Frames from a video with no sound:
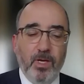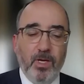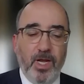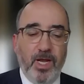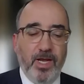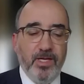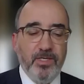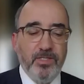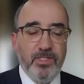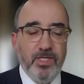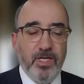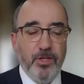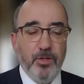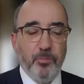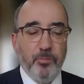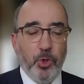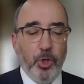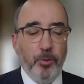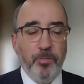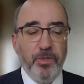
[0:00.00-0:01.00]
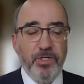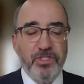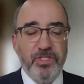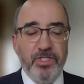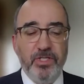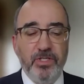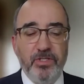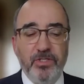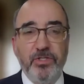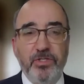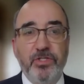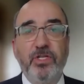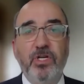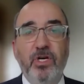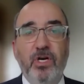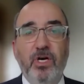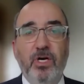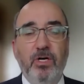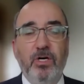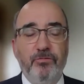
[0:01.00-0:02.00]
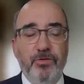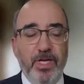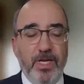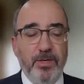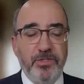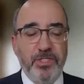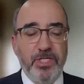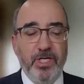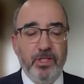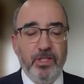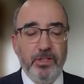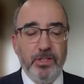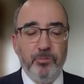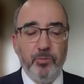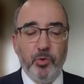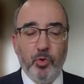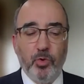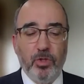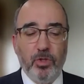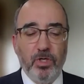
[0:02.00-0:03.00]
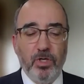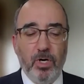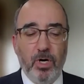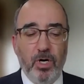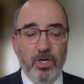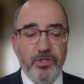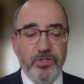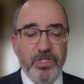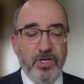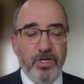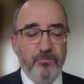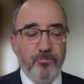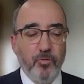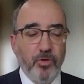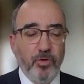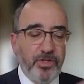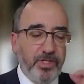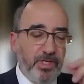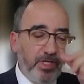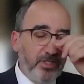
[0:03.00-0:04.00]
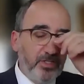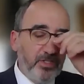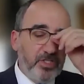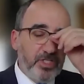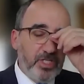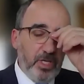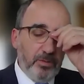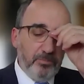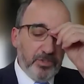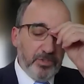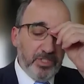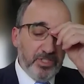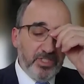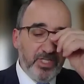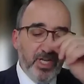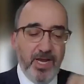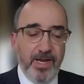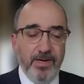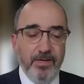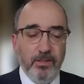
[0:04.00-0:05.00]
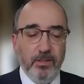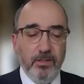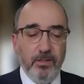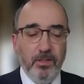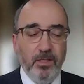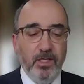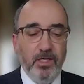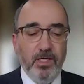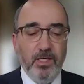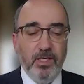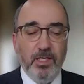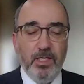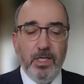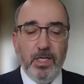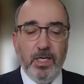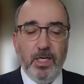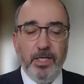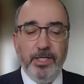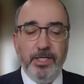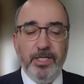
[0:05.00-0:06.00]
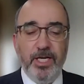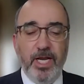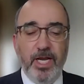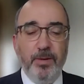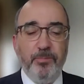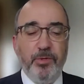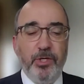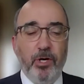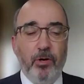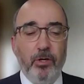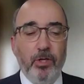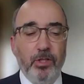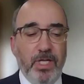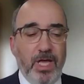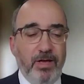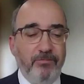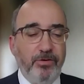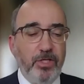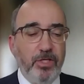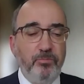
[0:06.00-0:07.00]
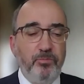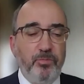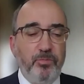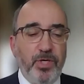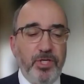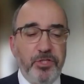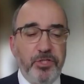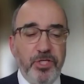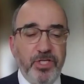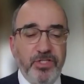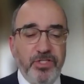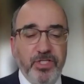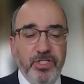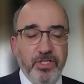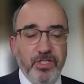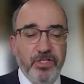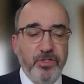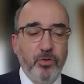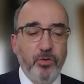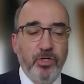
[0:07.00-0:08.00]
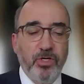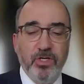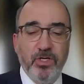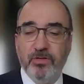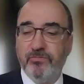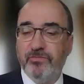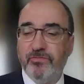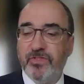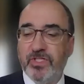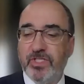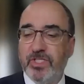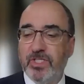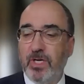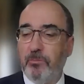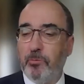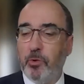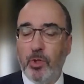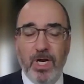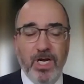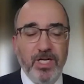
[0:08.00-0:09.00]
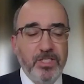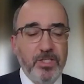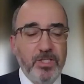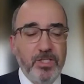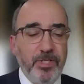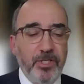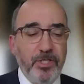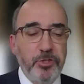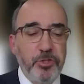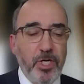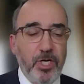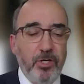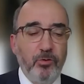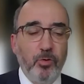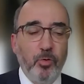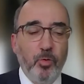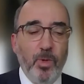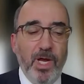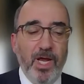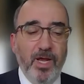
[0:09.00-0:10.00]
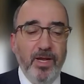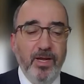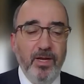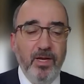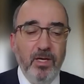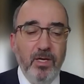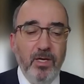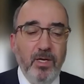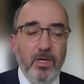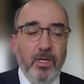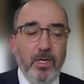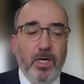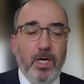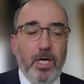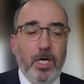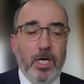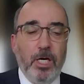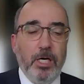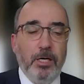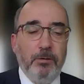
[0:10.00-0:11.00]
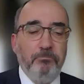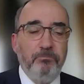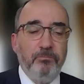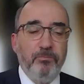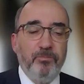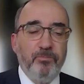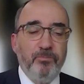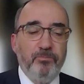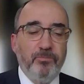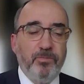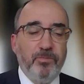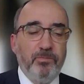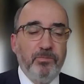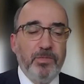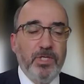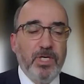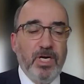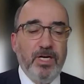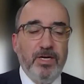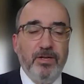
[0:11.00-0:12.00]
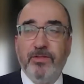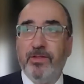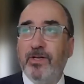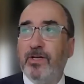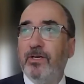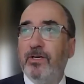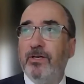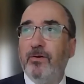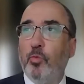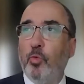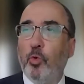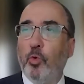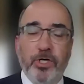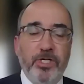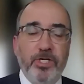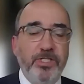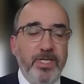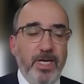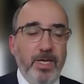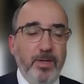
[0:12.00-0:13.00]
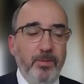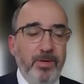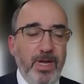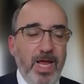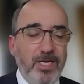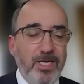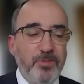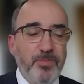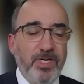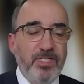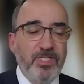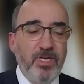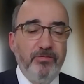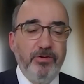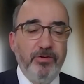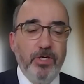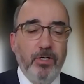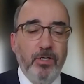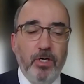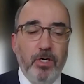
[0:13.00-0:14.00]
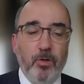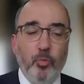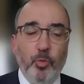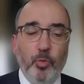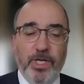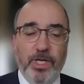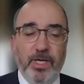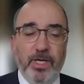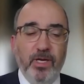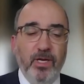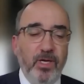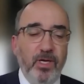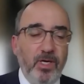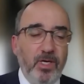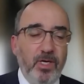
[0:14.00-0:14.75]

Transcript: And the purposes of the MCLE board are set forth in some detail in APR 11, but just to sort of summarize them in a general way, kind of the workaday aspects of it are we